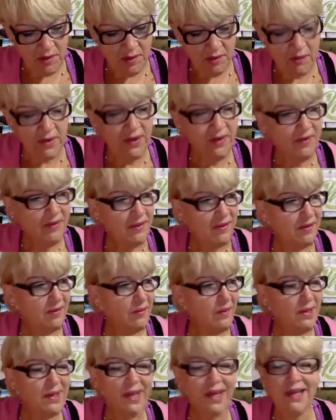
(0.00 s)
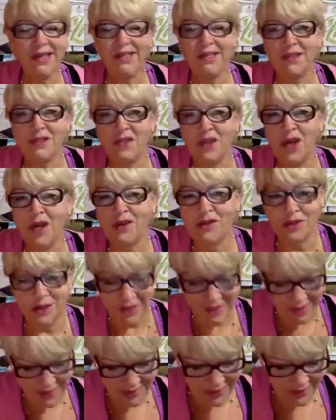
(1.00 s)
we can't
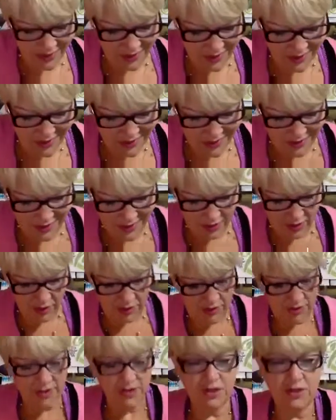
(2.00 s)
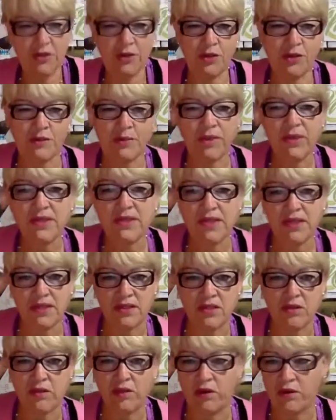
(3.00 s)
indoctrinate our girls into the
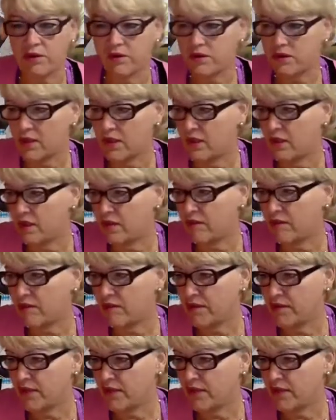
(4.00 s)
princess cult of